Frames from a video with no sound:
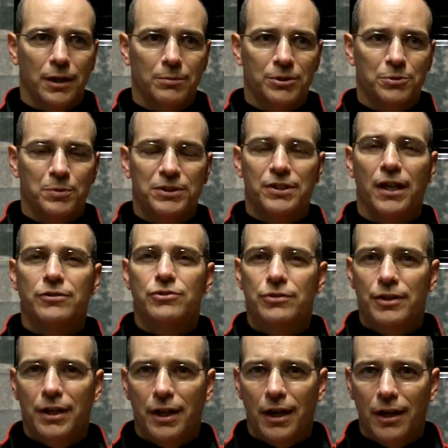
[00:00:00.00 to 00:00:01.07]
much
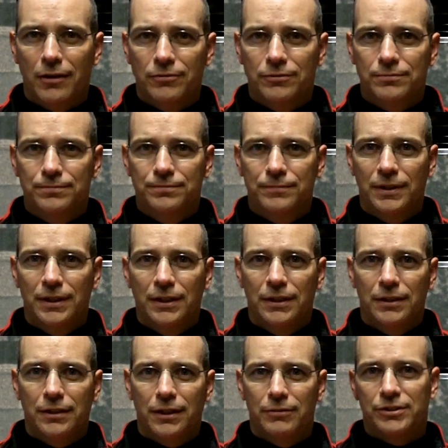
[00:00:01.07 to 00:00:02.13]
potential they have.
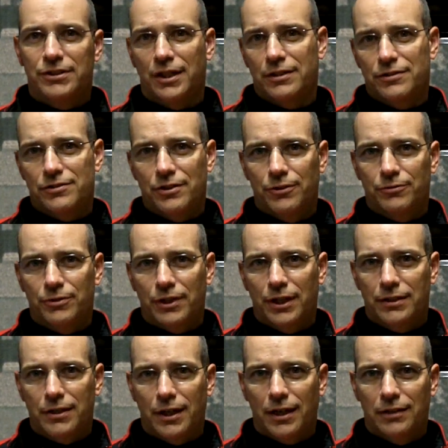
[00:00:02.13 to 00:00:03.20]
They have a tendency to
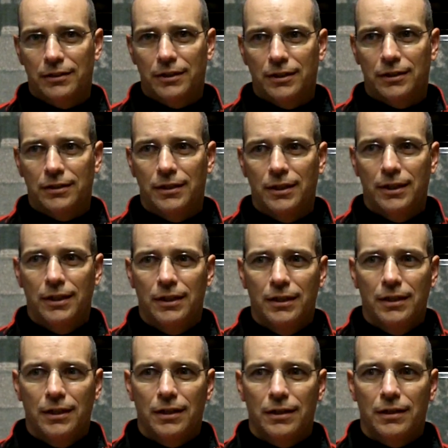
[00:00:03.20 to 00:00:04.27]
forget that. And
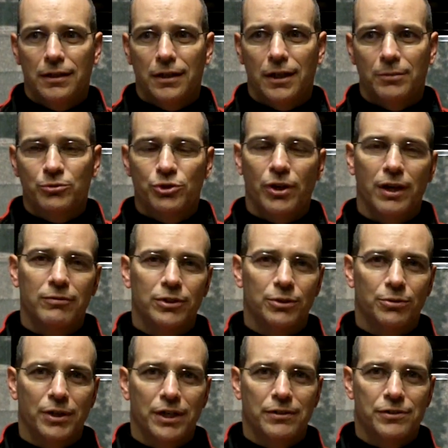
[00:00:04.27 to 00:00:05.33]
I'm traveling
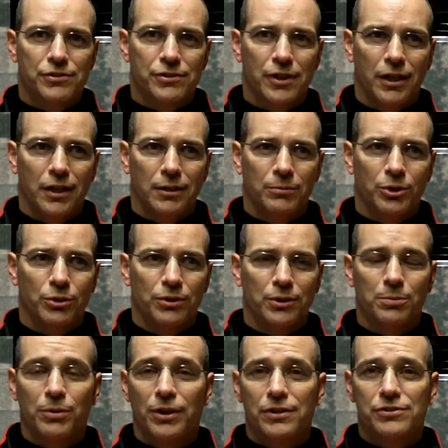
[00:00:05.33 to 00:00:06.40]
around the state. I'm going to
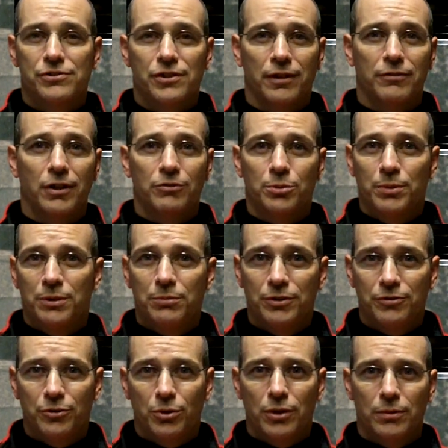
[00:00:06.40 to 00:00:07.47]
places I've never been
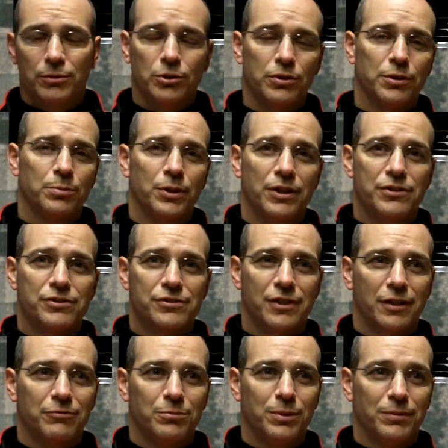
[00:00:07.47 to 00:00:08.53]
before. I'm going to places
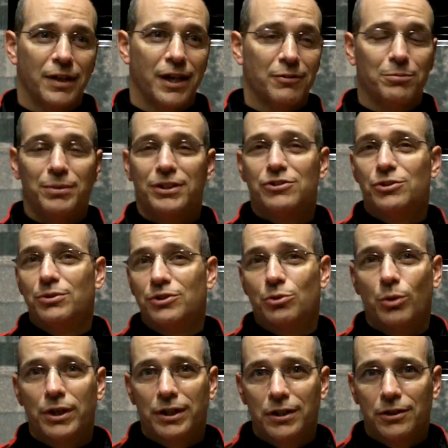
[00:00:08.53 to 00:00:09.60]
I haven't been to in
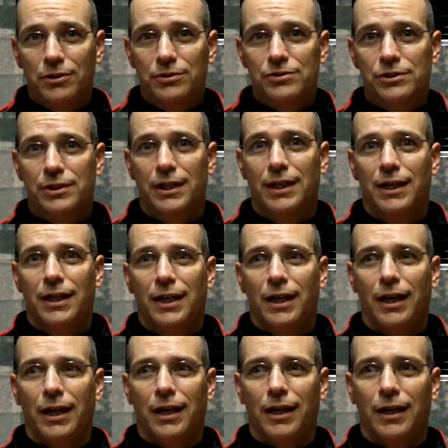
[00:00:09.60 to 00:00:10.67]
20 years.
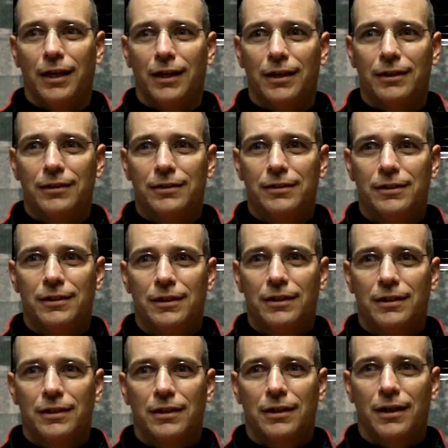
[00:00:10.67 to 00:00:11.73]
And
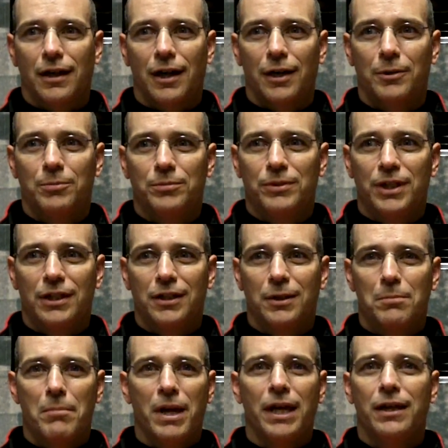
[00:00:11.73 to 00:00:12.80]
I'm getting
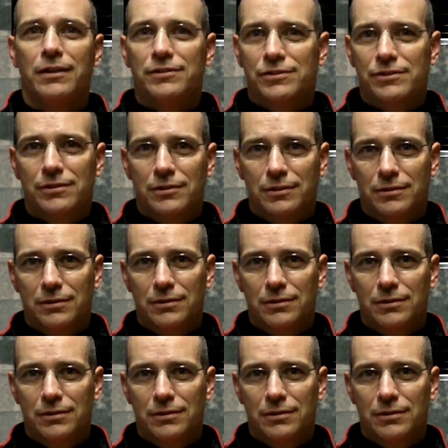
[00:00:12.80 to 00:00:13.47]
amazed